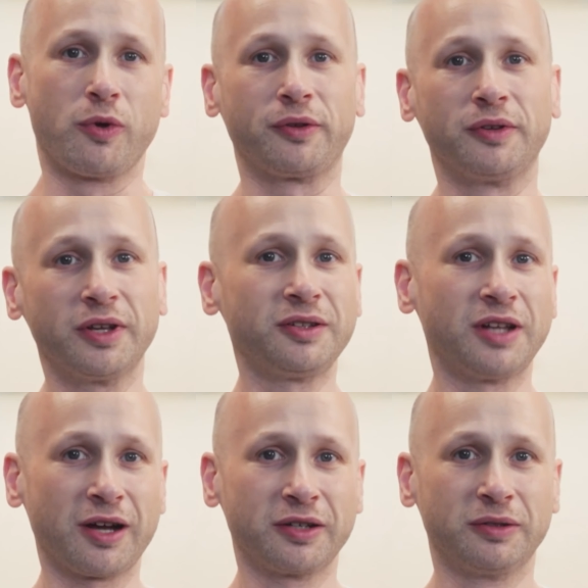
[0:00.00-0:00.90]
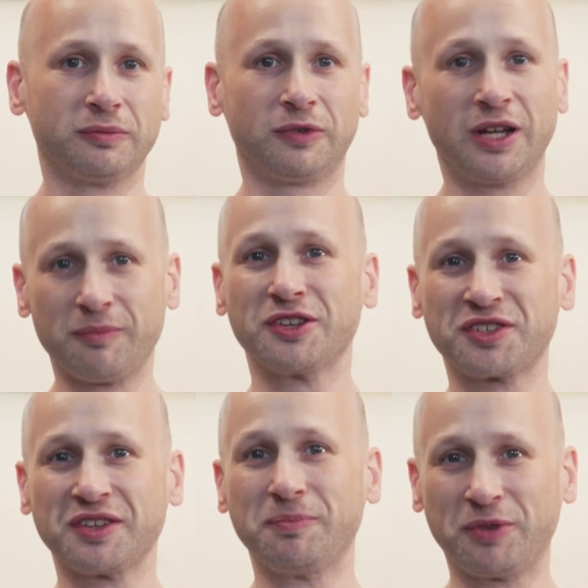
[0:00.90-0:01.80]
With a little luck, while
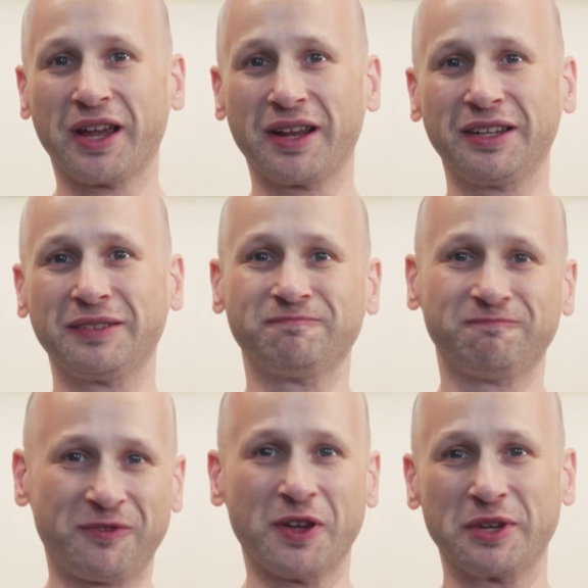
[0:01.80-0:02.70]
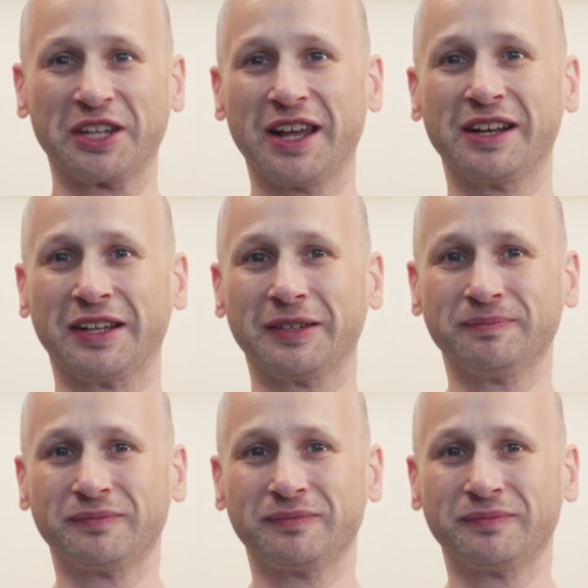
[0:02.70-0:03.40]
mostly planning, filming, and editing,